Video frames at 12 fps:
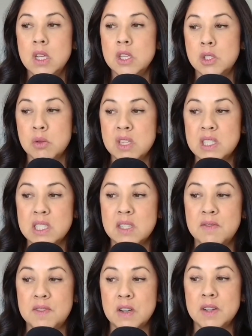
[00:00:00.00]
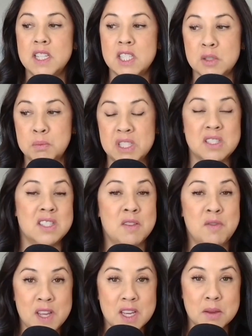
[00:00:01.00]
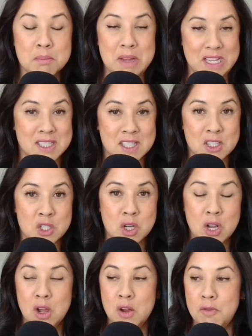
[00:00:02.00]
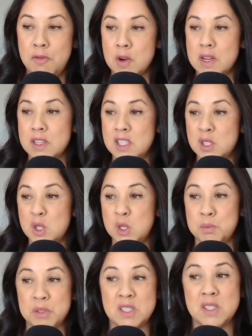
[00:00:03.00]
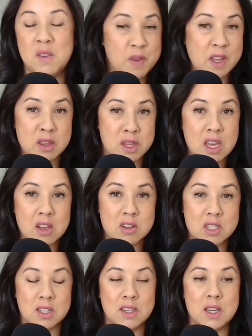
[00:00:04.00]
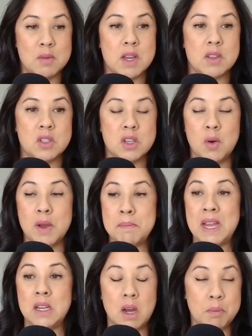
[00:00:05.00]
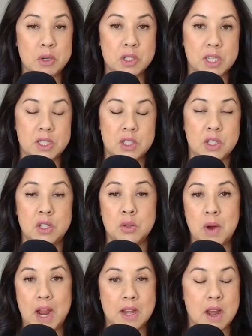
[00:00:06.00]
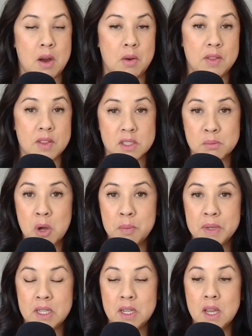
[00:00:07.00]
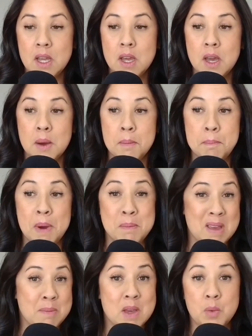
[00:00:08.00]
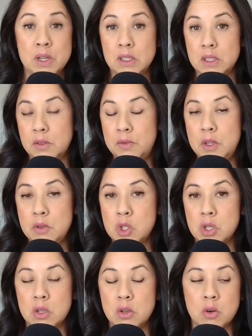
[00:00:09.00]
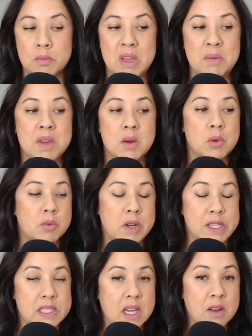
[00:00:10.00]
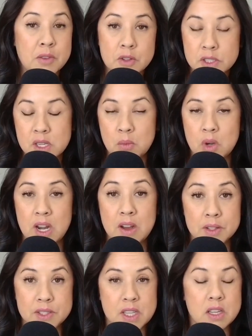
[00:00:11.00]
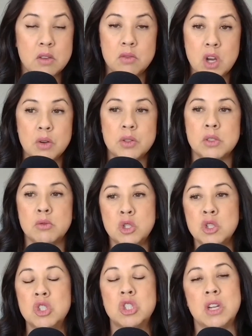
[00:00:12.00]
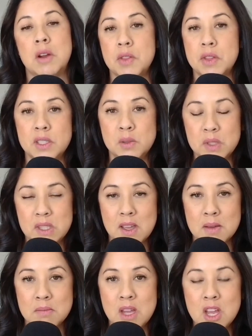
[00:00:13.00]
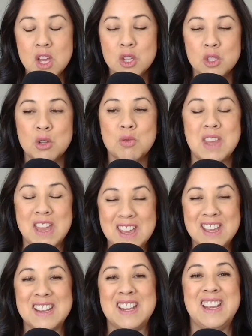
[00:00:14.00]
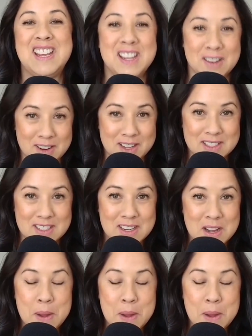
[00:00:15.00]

So, this is a very specific message for a specific thing you're dealing with. So, it might not pertain to you right now in this moment, but maybe it will in the future, or maybe it will resonate for someone else that you know. So, just share this with them so they can hear it.